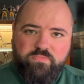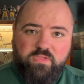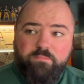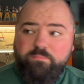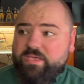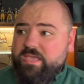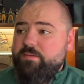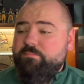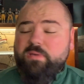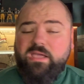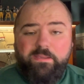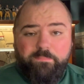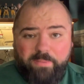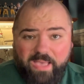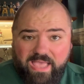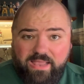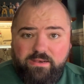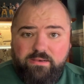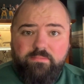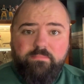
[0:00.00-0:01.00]
Be it Mike
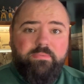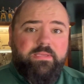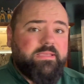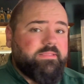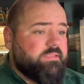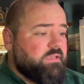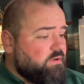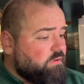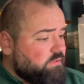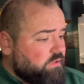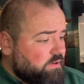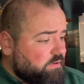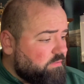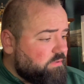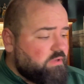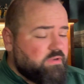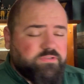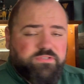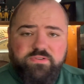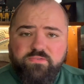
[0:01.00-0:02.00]
Pettin, be it the earlier
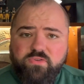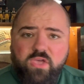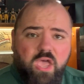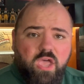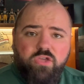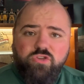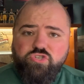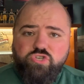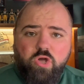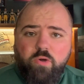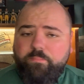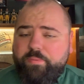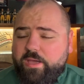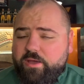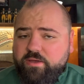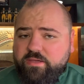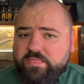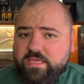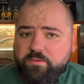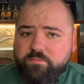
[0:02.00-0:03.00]
years of Joe
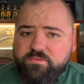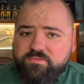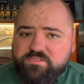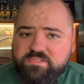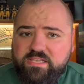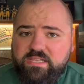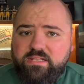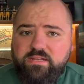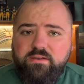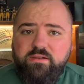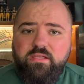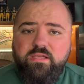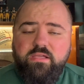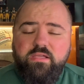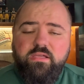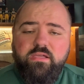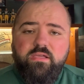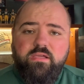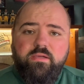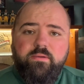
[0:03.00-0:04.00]
Barry that we've seen.
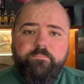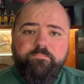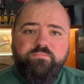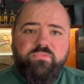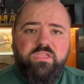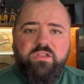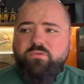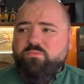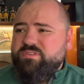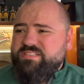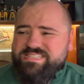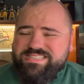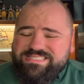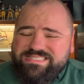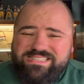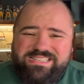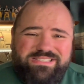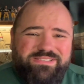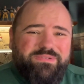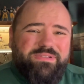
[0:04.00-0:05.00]

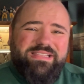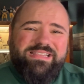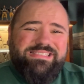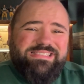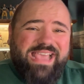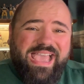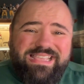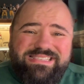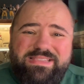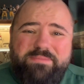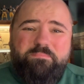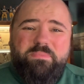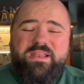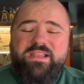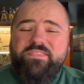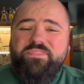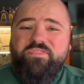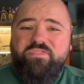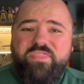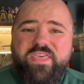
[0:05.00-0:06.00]
It hasn't been
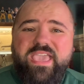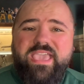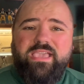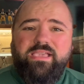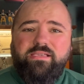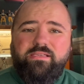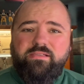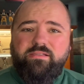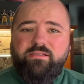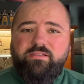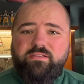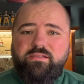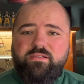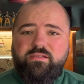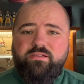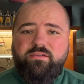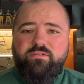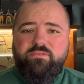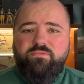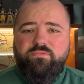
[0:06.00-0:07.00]
a thing
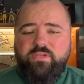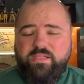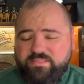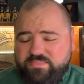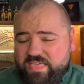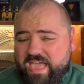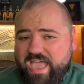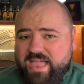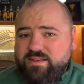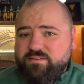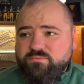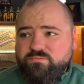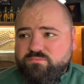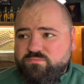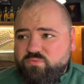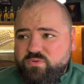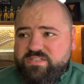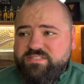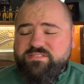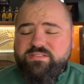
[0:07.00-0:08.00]
that
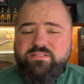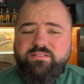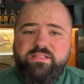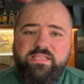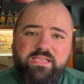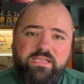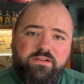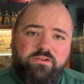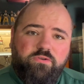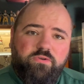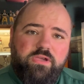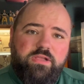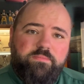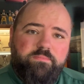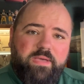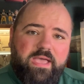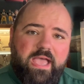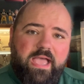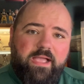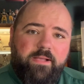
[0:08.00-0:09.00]
recently in Green
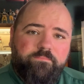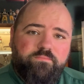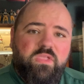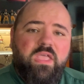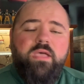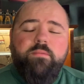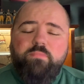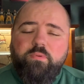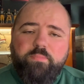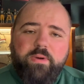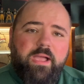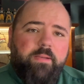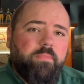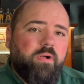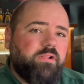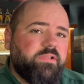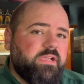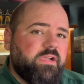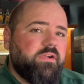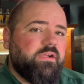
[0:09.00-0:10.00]
Bay. But Brian
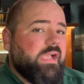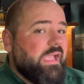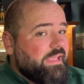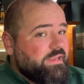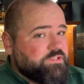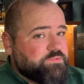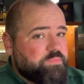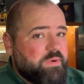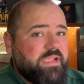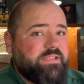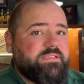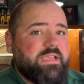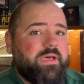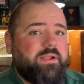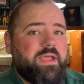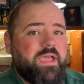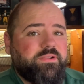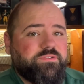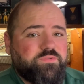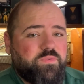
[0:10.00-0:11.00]
Baldinger, in his
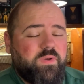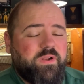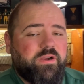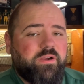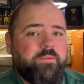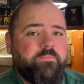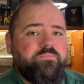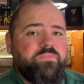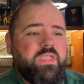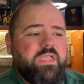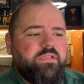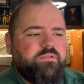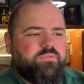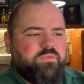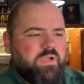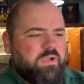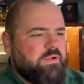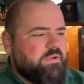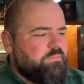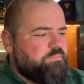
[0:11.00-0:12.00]
breakdown on Twitter,
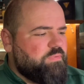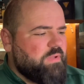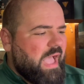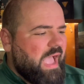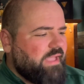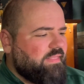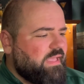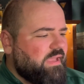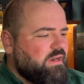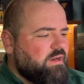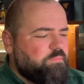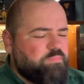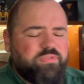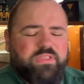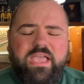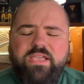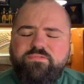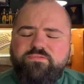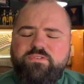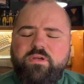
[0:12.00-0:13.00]
highlighted a
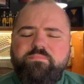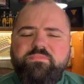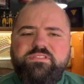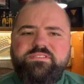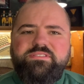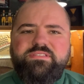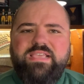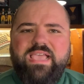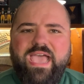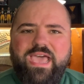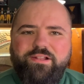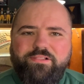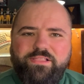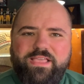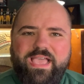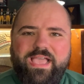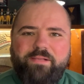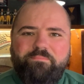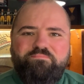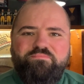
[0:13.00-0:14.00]
play from the Seattle
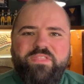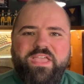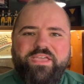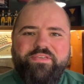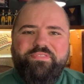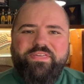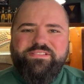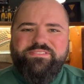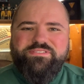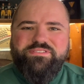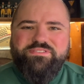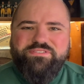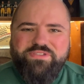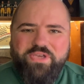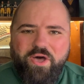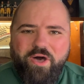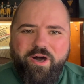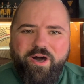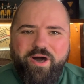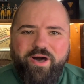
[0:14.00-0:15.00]
game that
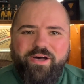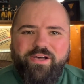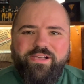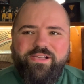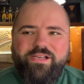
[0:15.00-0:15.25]
saw